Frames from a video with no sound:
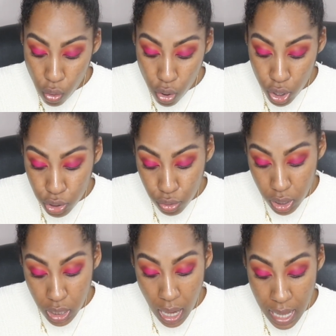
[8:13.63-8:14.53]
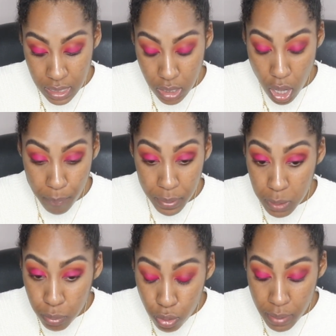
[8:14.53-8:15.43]
or you can ask
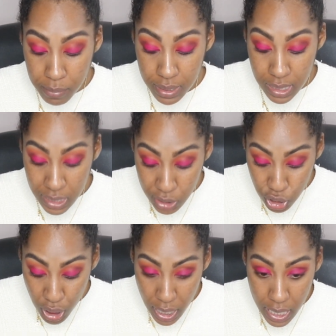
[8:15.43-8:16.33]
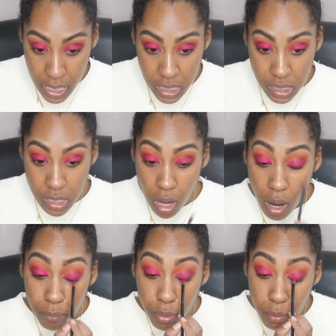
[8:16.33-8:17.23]
people, maybe
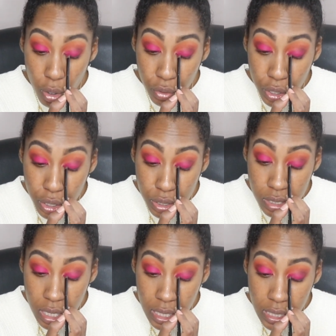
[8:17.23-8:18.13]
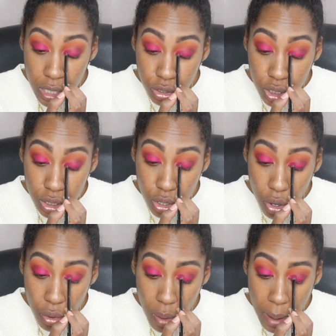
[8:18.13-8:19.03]
DJs, promoters. They usually
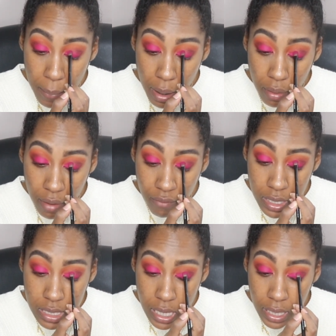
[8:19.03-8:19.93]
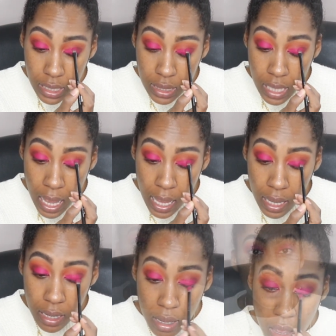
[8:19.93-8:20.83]
know about events like
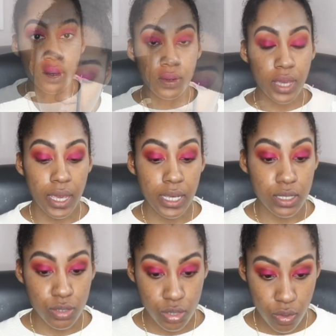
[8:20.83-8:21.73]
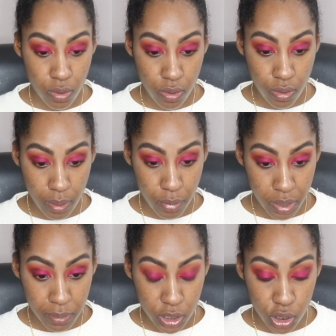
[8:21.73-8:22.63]
that. Okay, so I'm
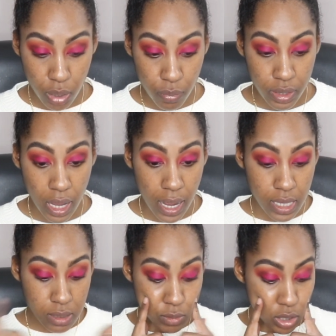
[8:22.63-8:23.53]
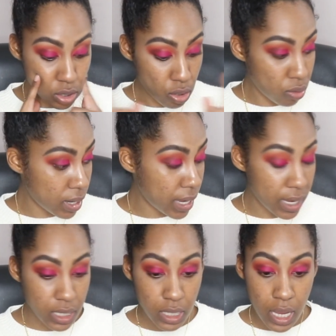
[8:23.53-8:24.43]
pretty much done with the eyes. I'm gonna go
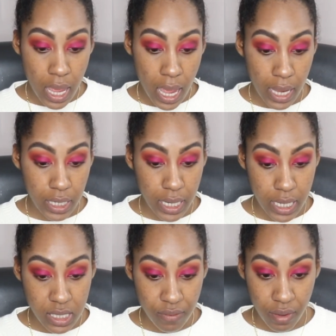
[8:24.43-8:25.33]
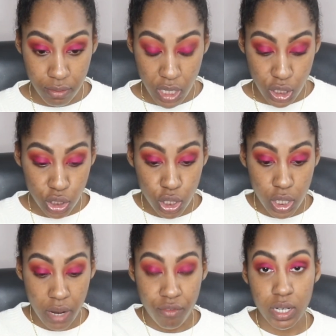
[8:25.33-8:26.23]
ahead and get into foundation.
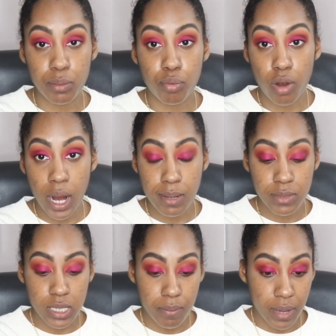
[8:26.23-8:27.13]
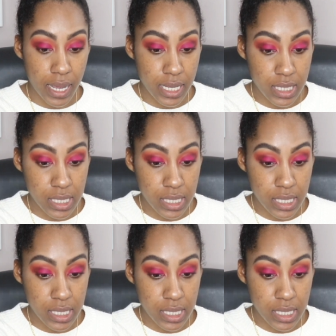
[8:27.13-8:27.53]
I've already primed my